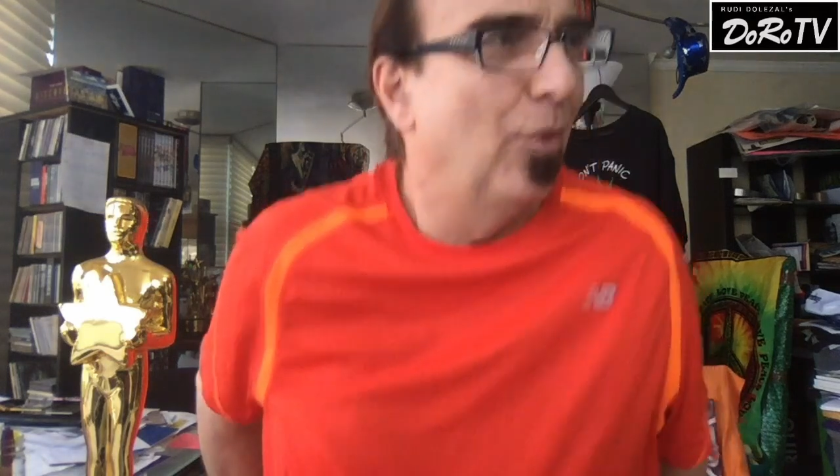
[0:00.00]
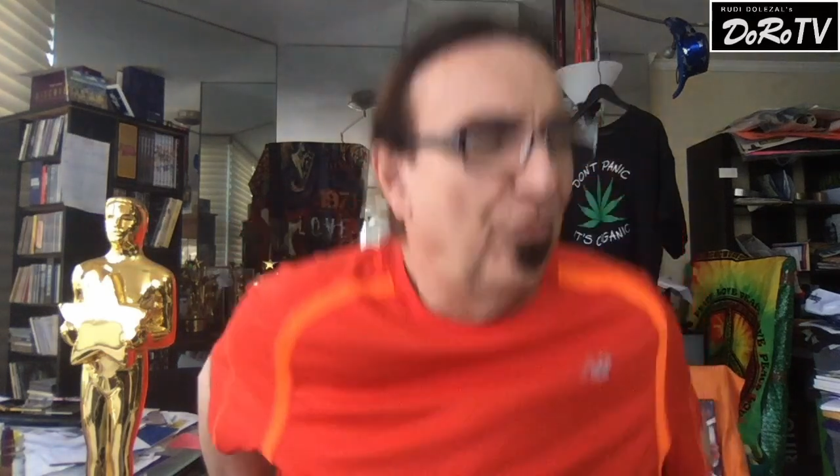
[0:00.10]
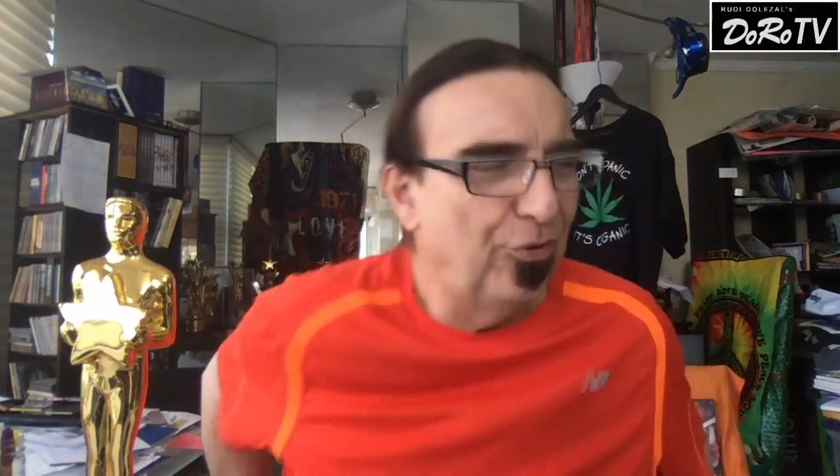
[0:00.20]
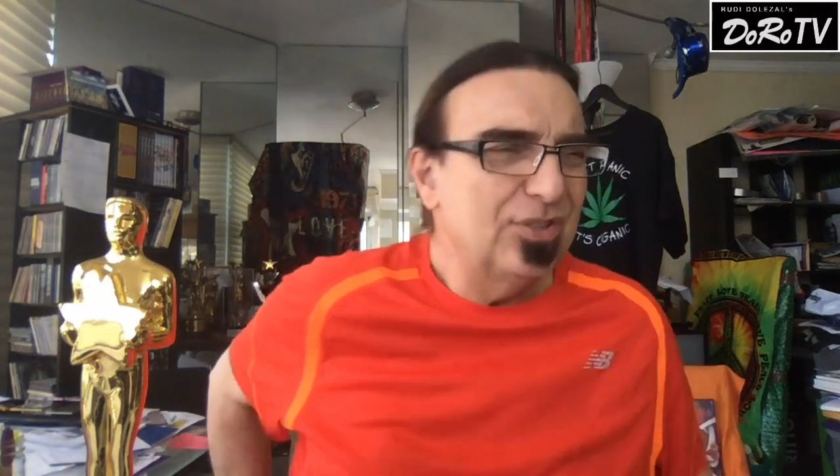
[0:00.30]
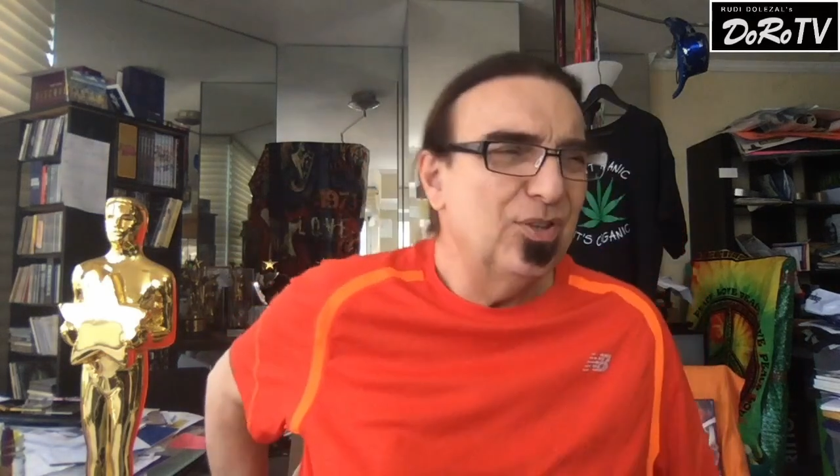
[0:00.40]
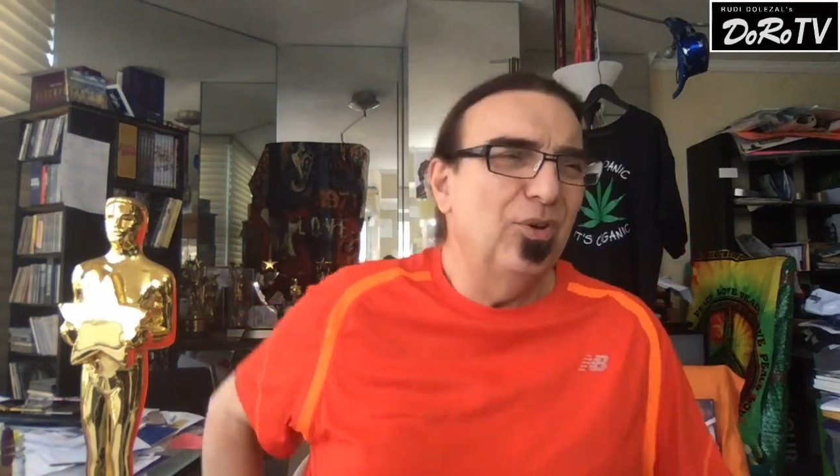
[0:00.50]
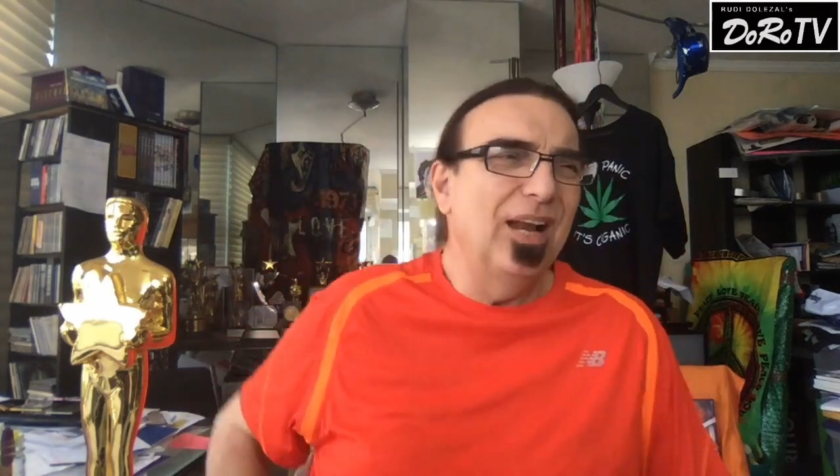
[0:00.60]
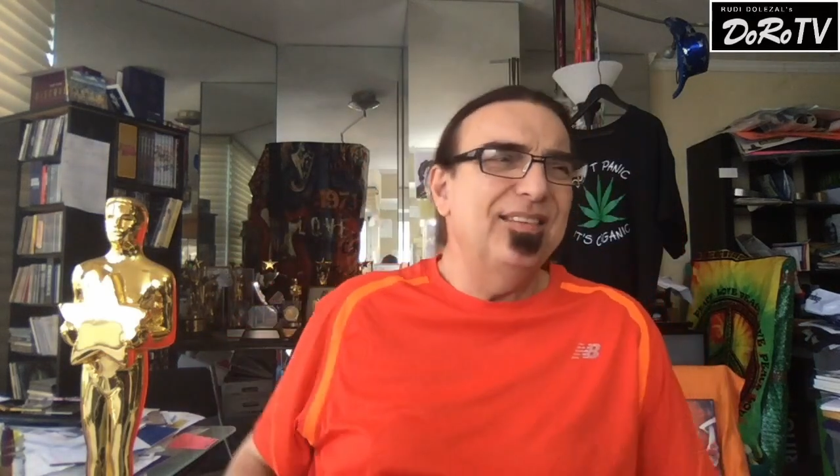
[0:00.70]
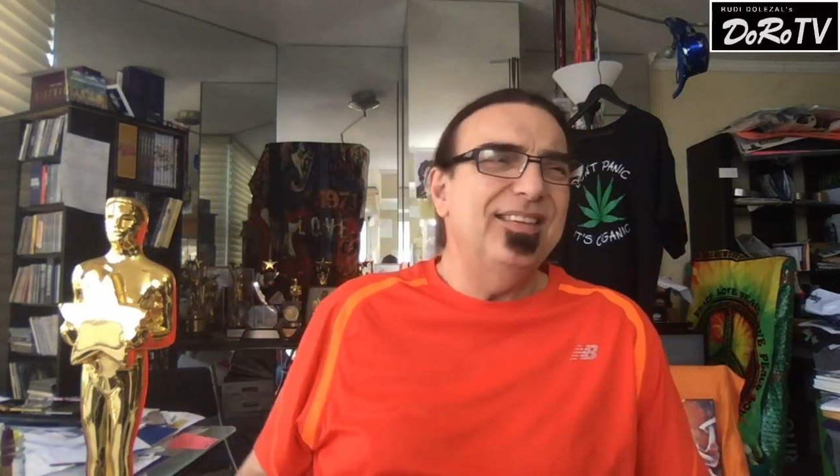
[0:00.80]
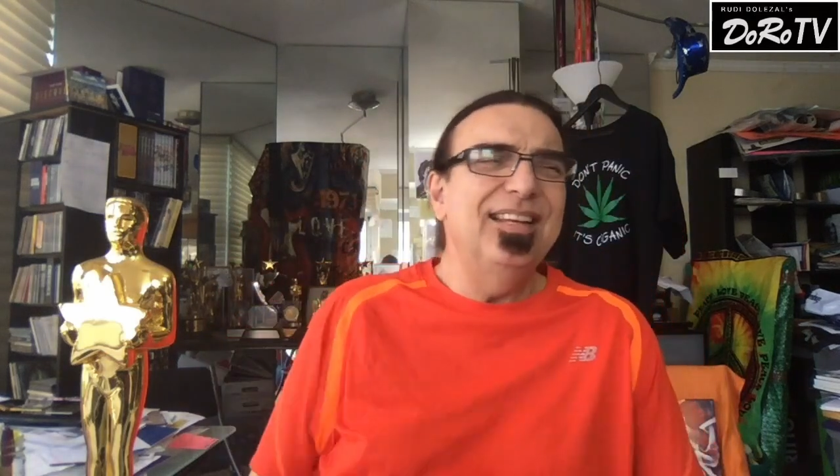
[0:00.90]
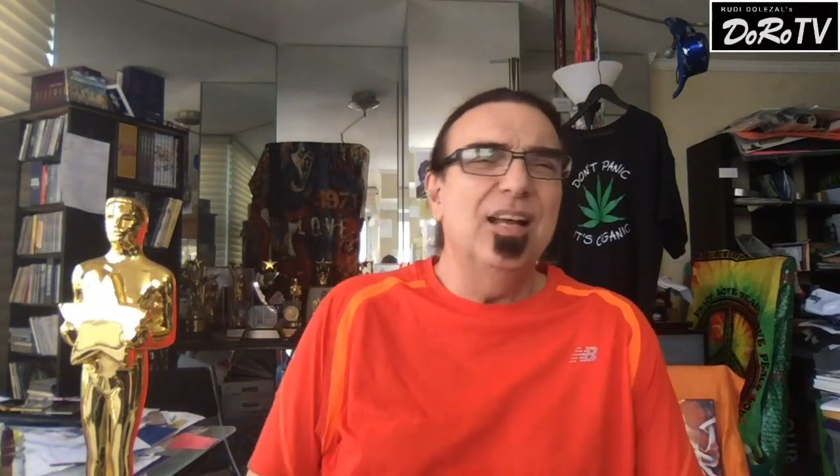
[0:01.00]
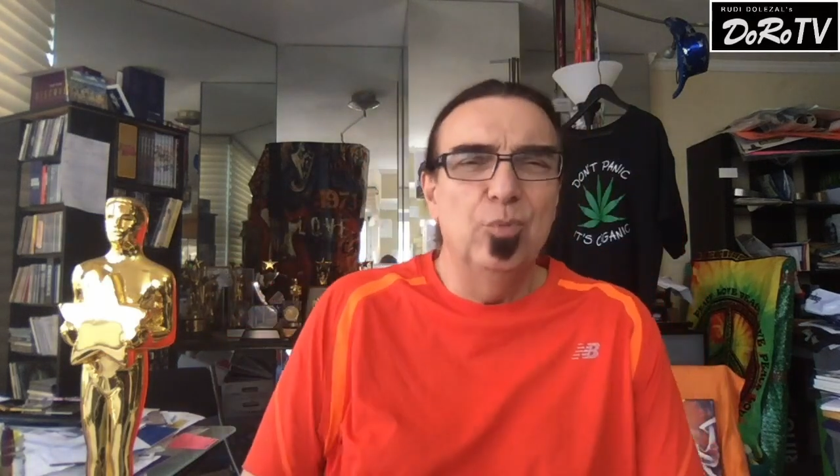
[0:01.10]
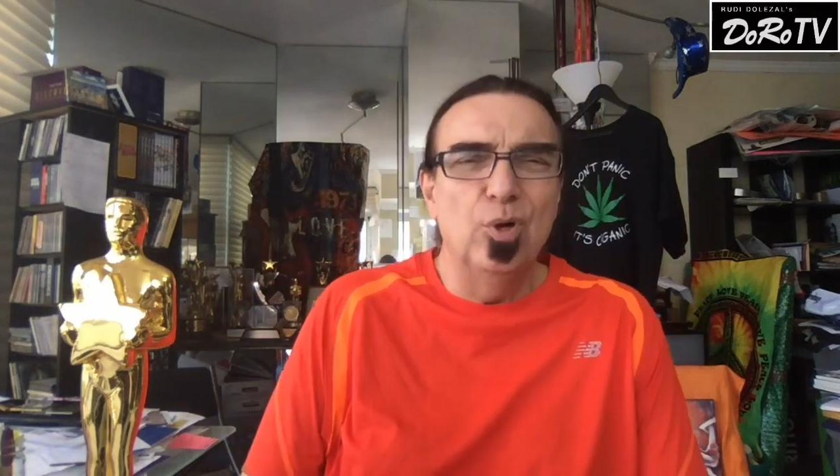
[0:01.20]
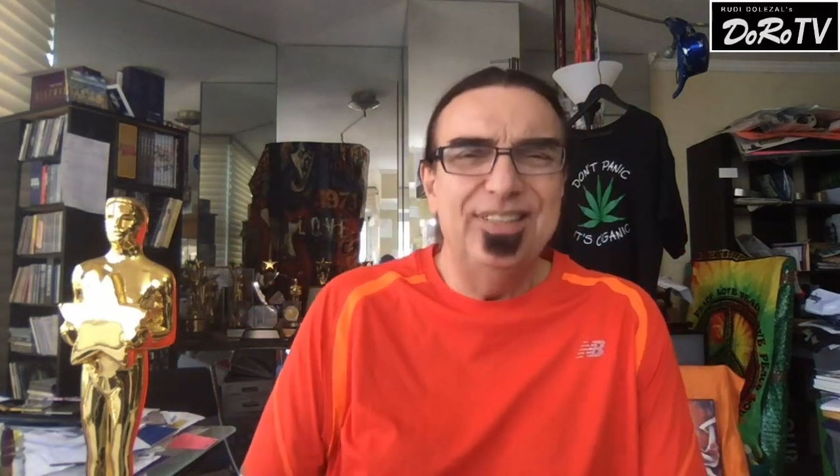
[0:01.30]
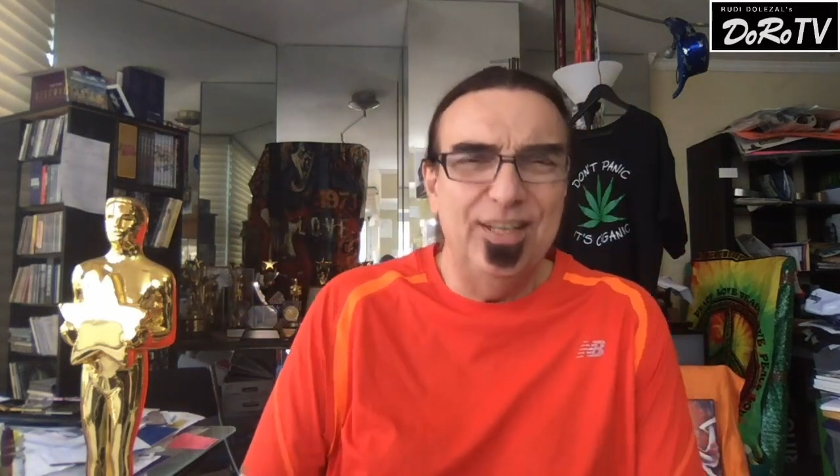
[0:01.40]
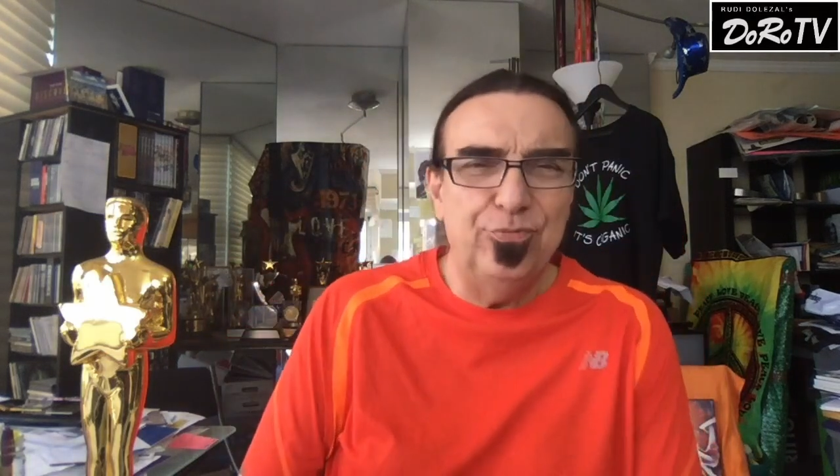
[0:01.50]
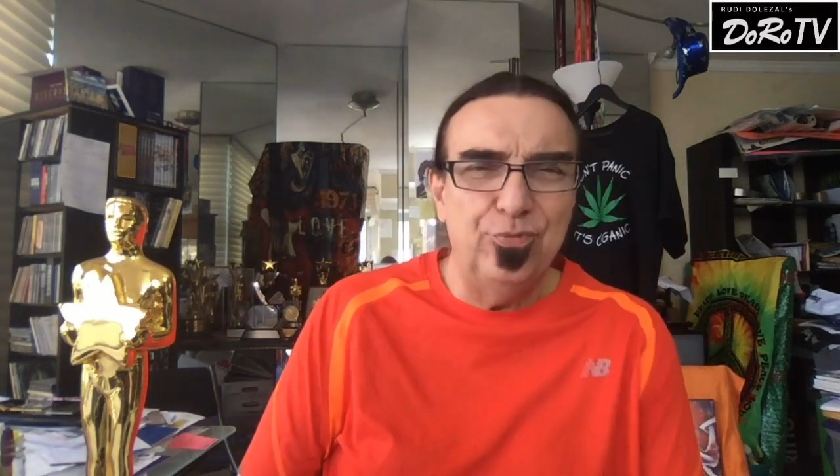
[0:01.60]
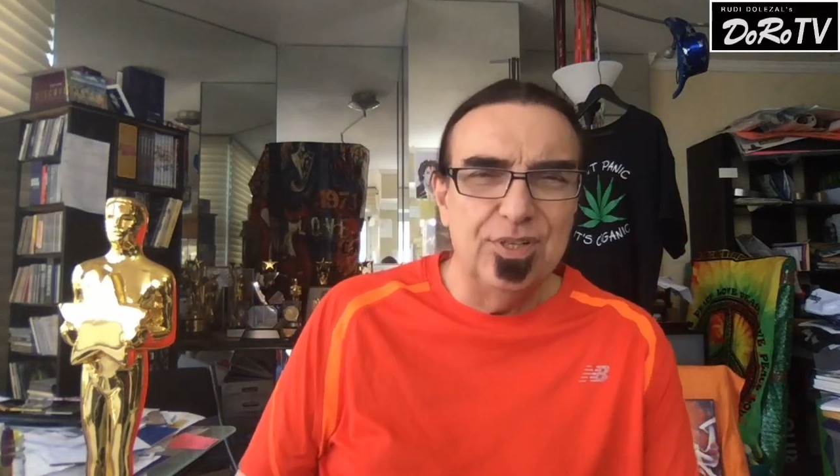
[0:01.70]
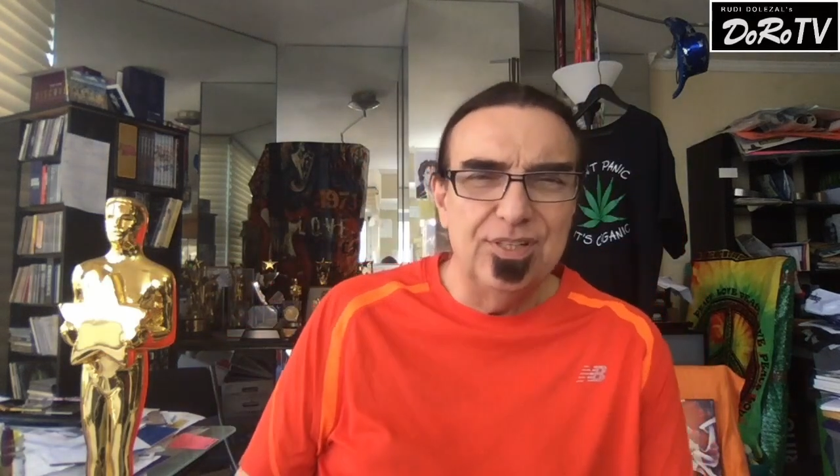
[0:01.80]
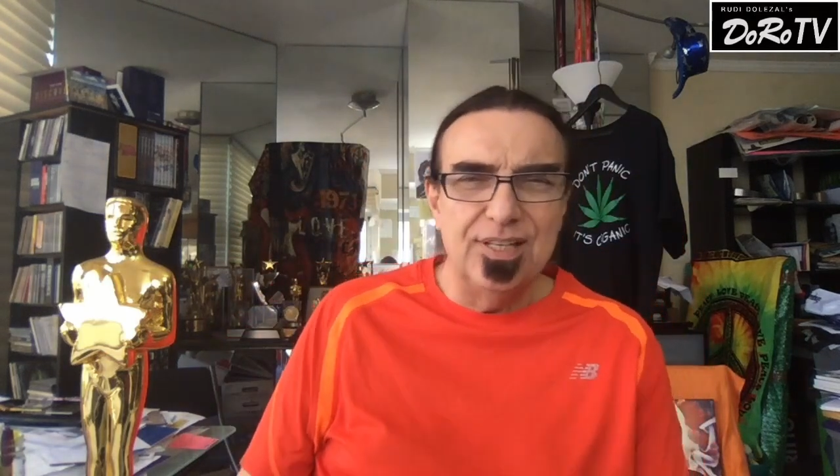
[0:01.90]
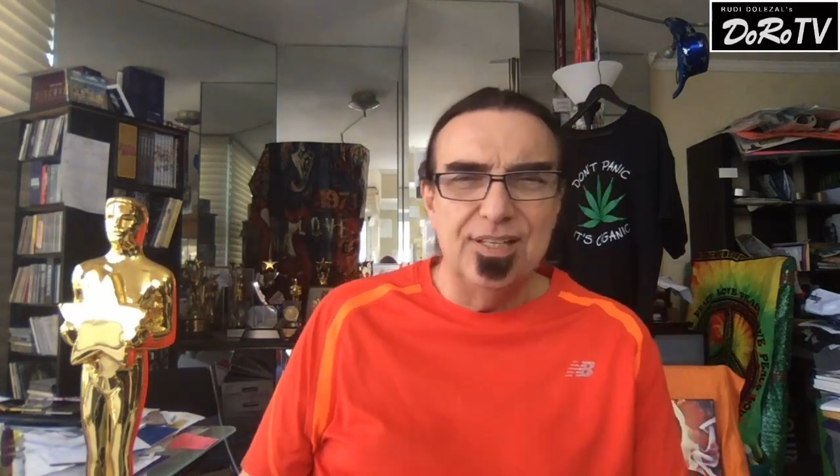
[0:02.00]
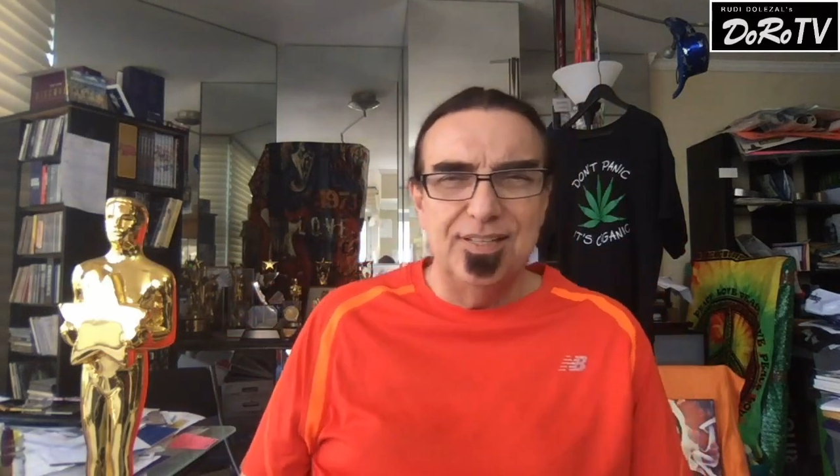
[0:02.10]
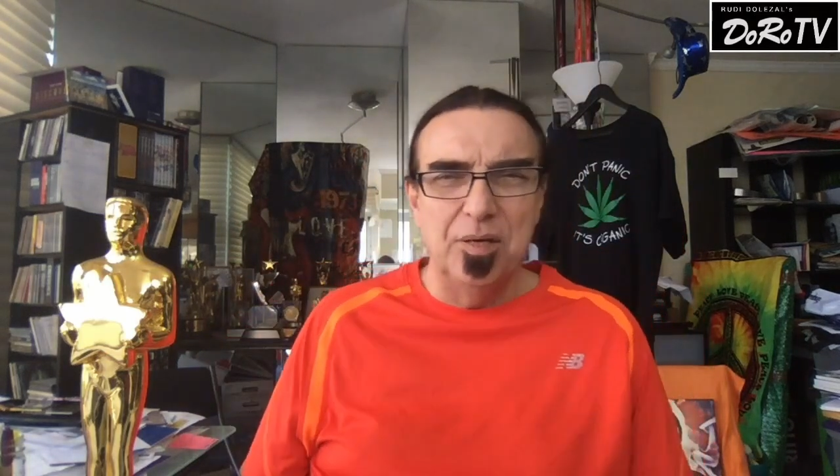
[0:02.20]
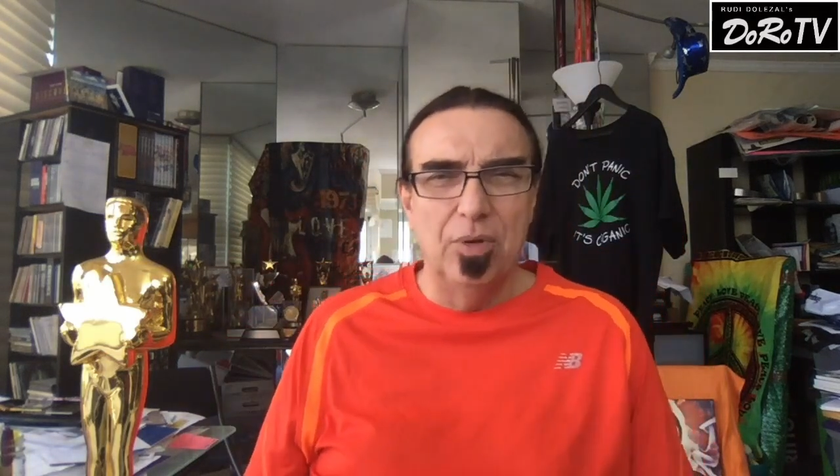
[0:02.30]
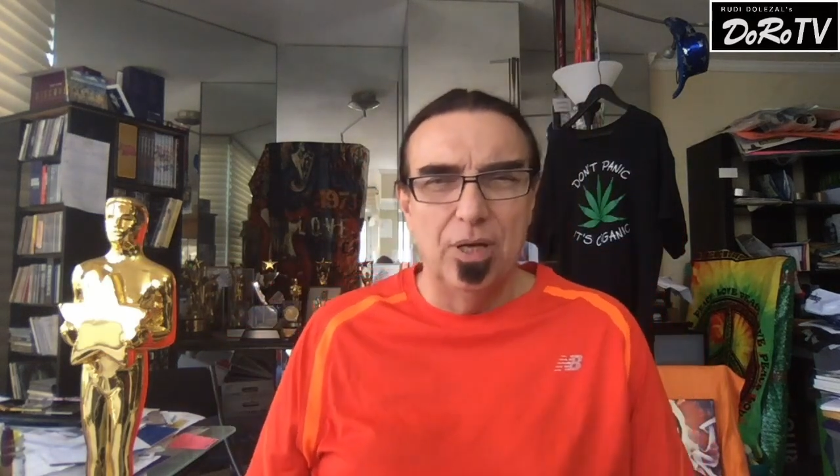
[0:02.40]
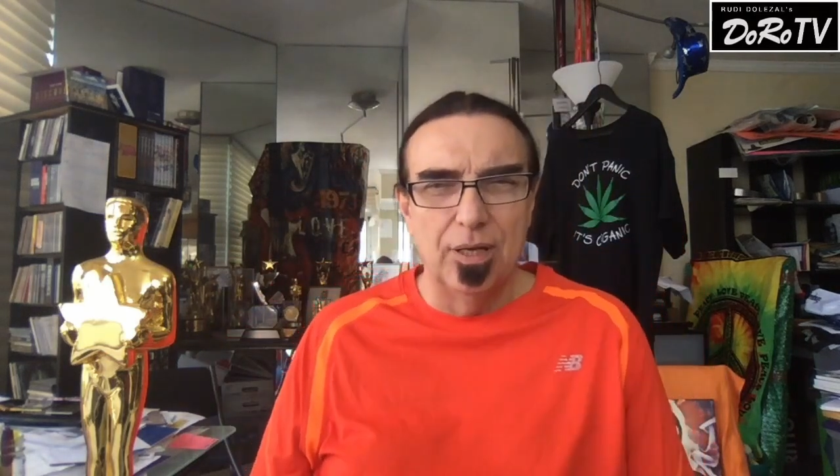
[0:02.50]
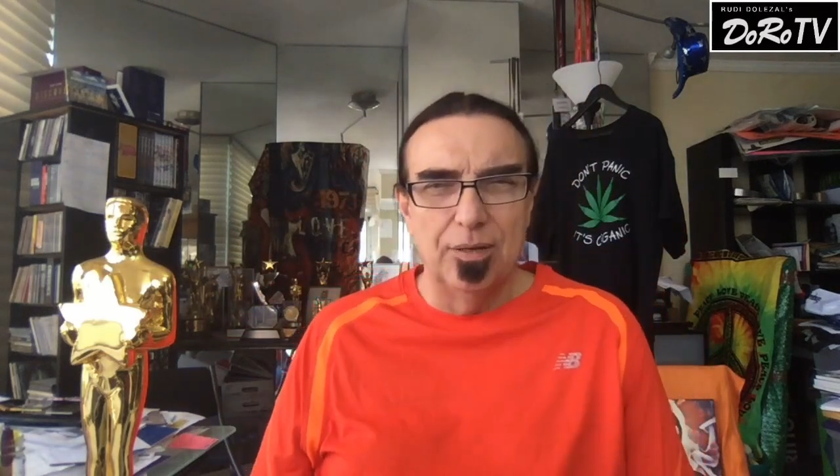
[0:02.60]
first of all, I think they're more different than similar,